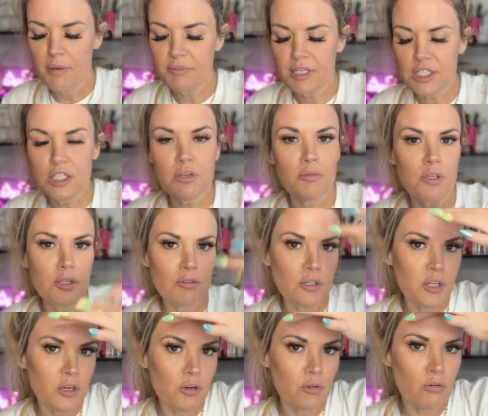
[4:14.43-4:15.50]
This is a
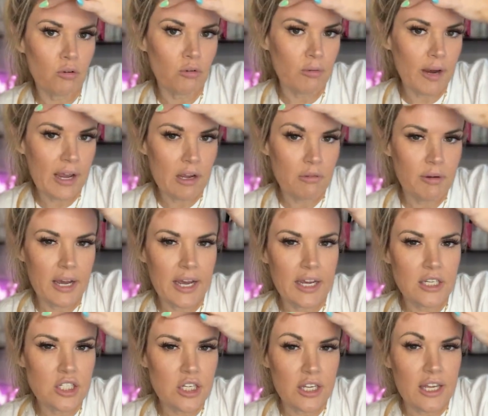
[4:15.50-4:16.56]
really great
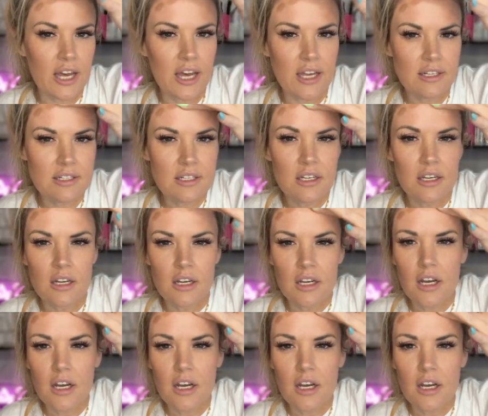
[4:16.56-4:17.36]
way to get